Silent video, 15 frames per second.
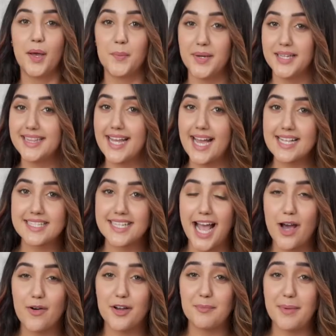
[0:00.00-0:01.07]
Well, that's
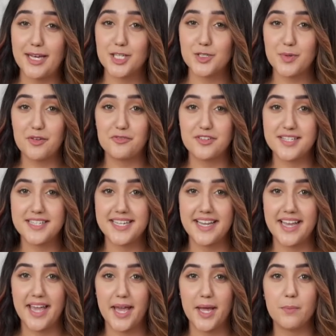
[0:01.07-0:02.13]
how I manage my
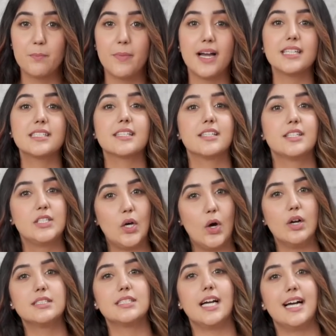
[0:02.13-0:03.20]
frizzy hair, but
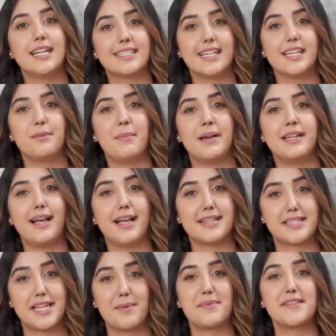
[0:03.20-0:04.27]
not until my
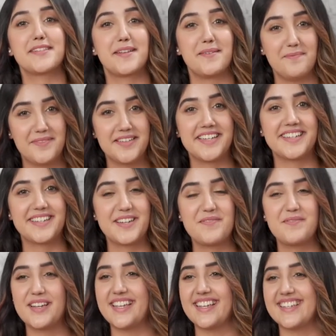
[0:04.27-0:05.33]
last step is
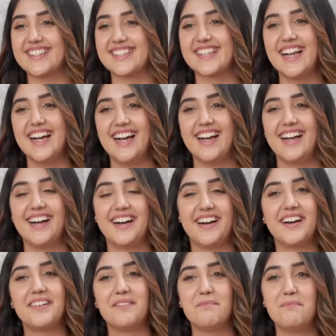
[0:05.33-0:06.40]
completed, because
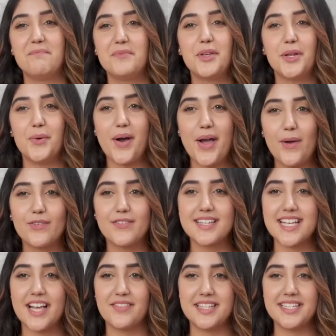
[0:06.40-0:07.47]
you know, I
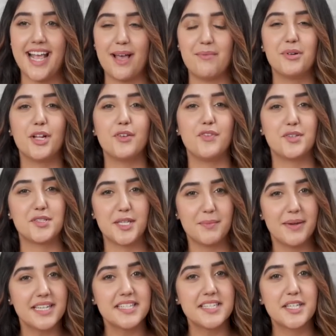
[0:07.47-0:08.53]
always have this habit of using
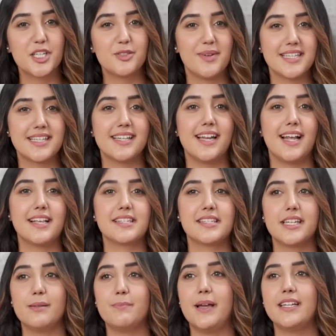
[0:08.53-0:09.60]
my serum as the last
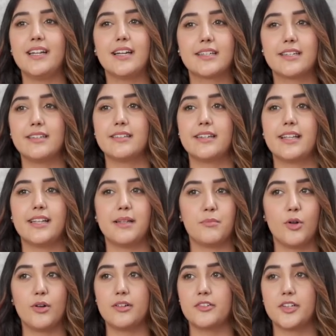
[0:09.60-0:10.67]
step, and until then I'm
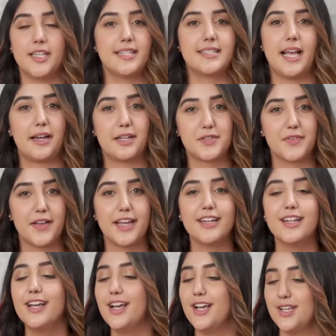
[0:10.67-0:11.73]
not really satisfied.